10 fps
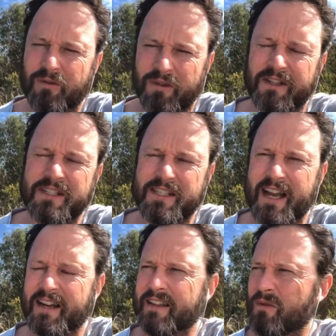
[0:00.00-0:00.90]
release
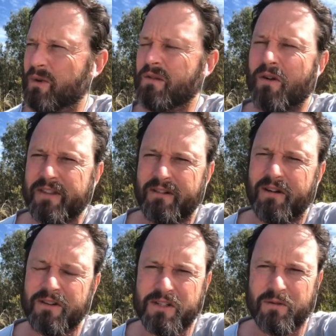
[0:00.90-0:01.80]
that, and then rewrite their
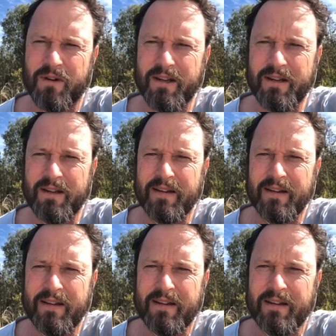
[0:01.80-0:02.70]
own story.
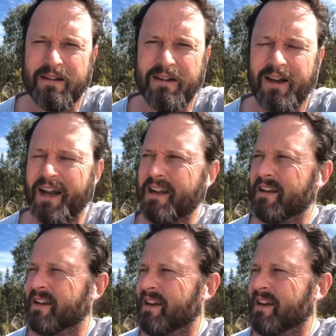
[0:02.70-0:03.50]
And